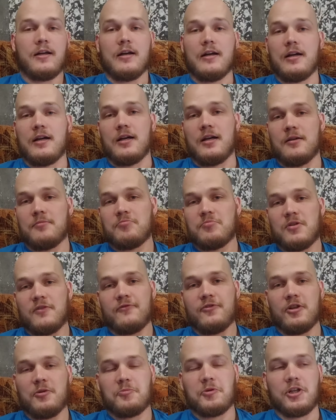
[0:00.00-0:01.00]
Uh, I
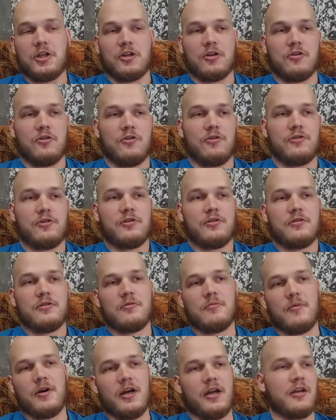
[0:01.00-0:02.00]
feel pretty good,
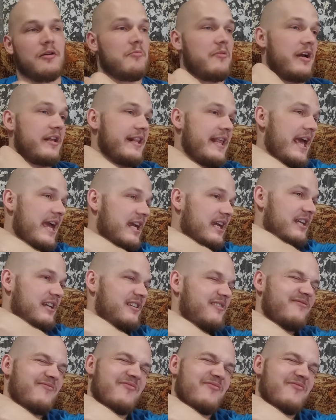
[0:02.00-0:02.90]
my, my neck